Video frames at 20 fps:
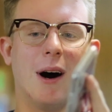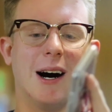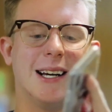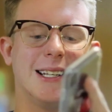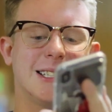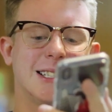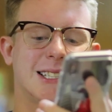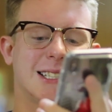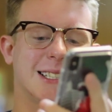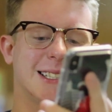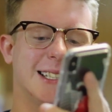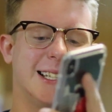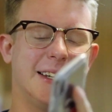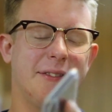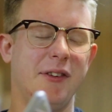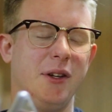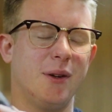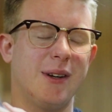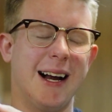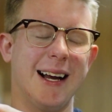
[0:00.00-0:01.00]
much.
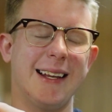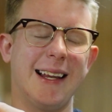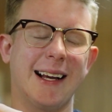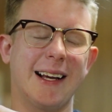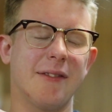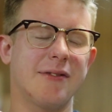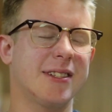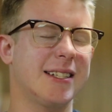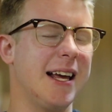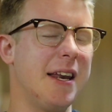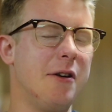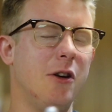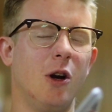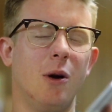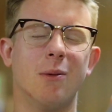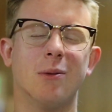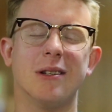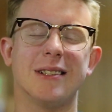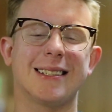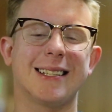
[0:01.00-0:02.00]
If you guys, like I've said
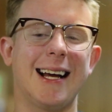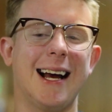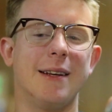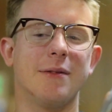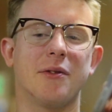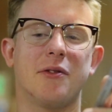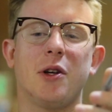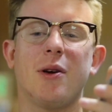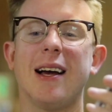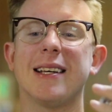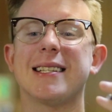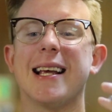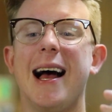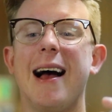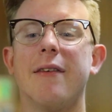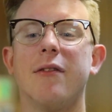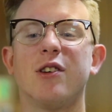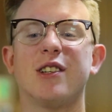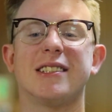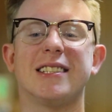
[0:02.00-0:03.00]
numerous times, if you guys
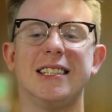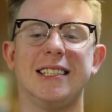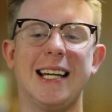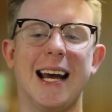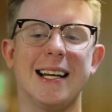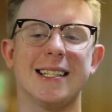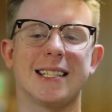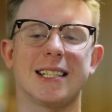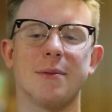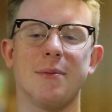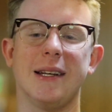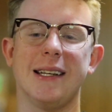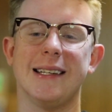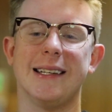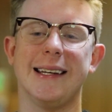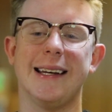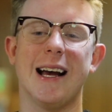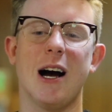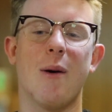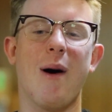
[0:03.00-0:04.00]
ever get the chance to meet
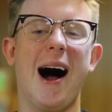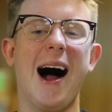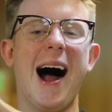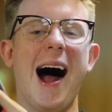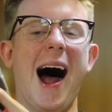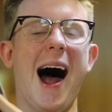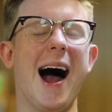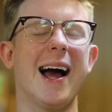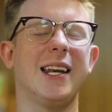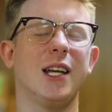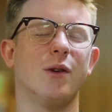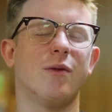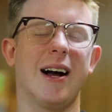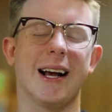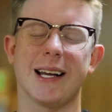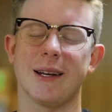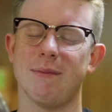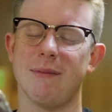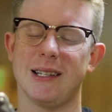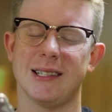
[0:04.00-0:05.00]
Leo, I highly
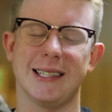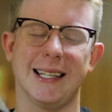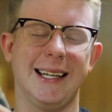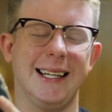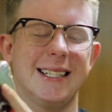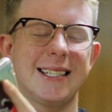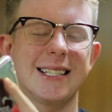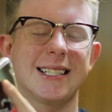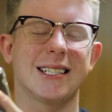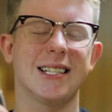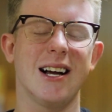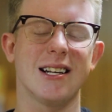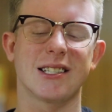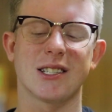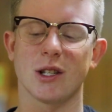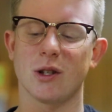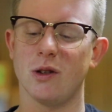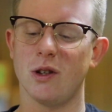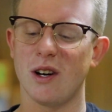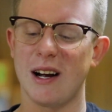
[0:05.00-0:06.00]
recommend it. He's
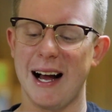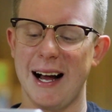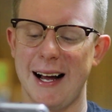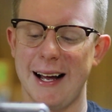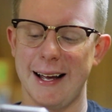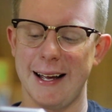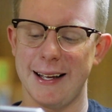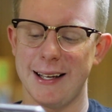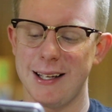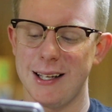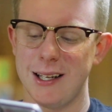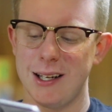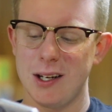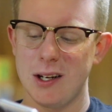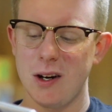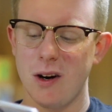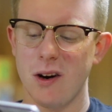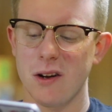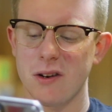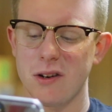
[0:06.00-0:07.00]
such a cool guy.
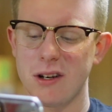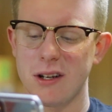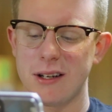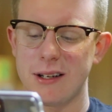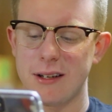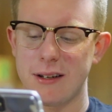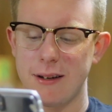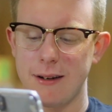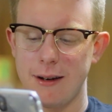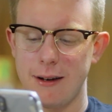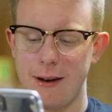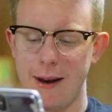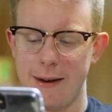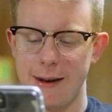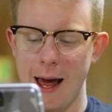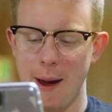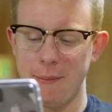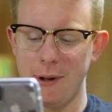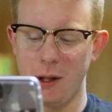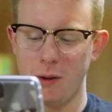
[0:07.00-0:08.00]
Hold on.
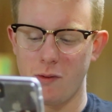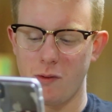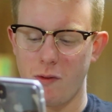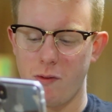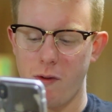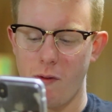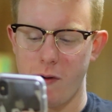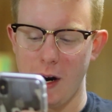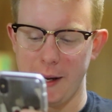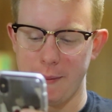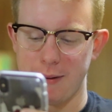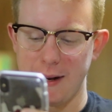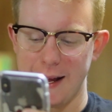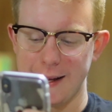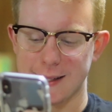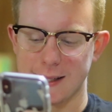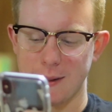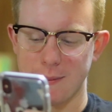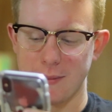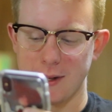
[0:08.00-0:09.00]
Let me
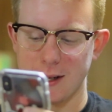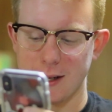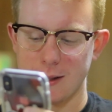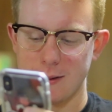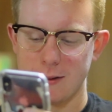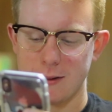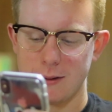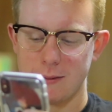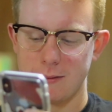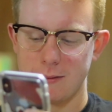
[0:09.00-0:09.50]
replay something.